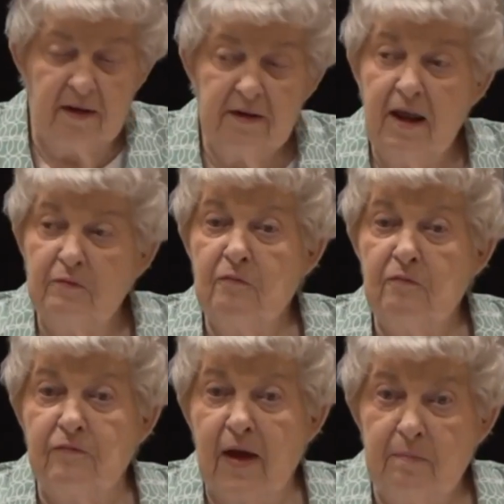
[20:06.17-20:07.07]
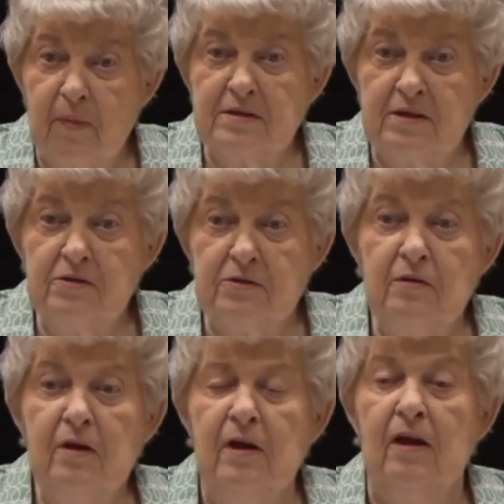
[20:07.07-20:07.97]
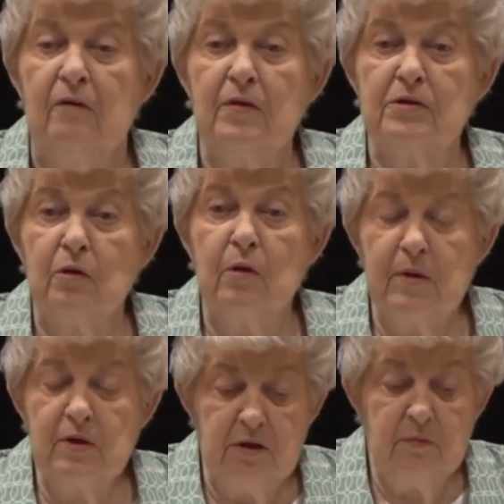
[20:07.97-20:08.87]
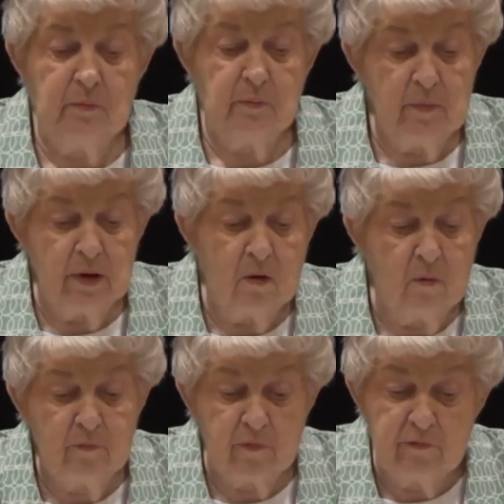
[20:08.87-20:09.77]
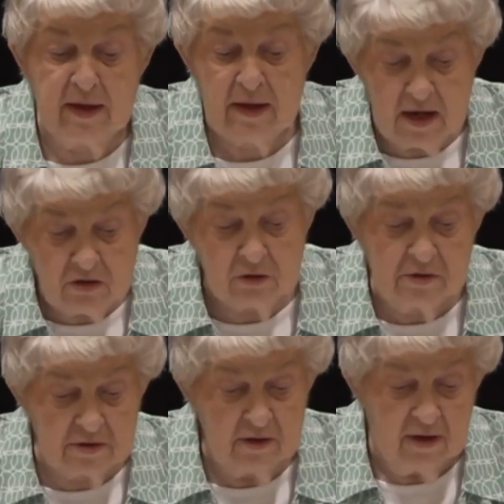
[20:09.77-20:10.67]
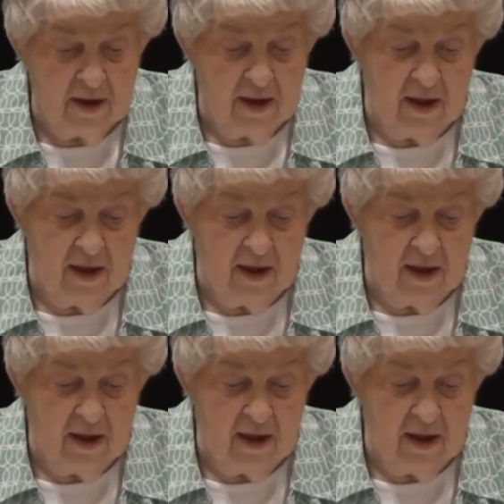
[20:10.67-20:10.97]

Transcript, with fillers: I didn't have to fight my sister for the sewing machine when we went home for vacations.